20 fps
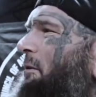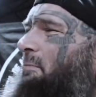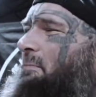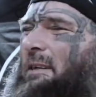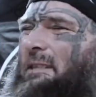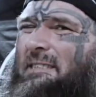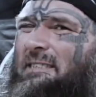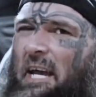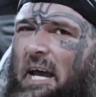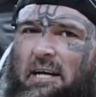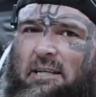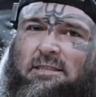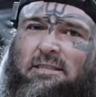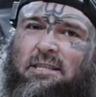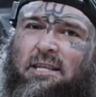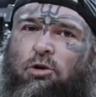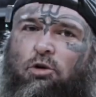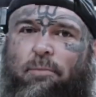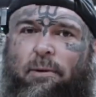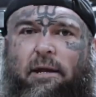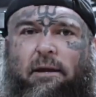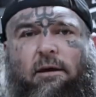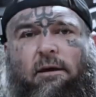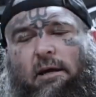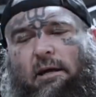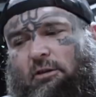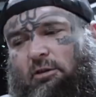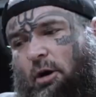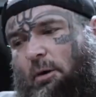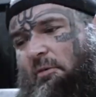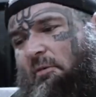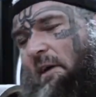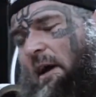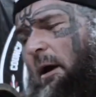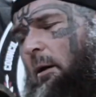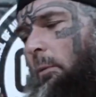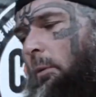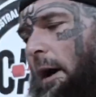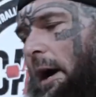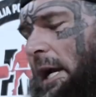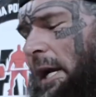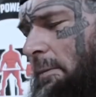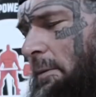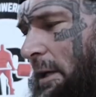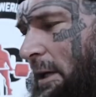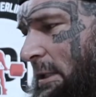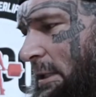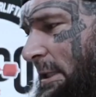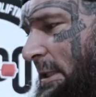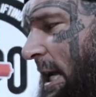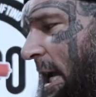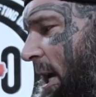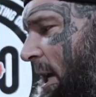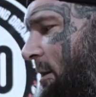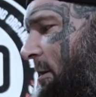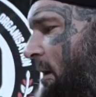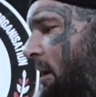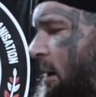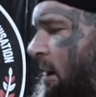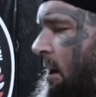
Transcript: with my stance a little bit in terms of how wide I'm gonna stand.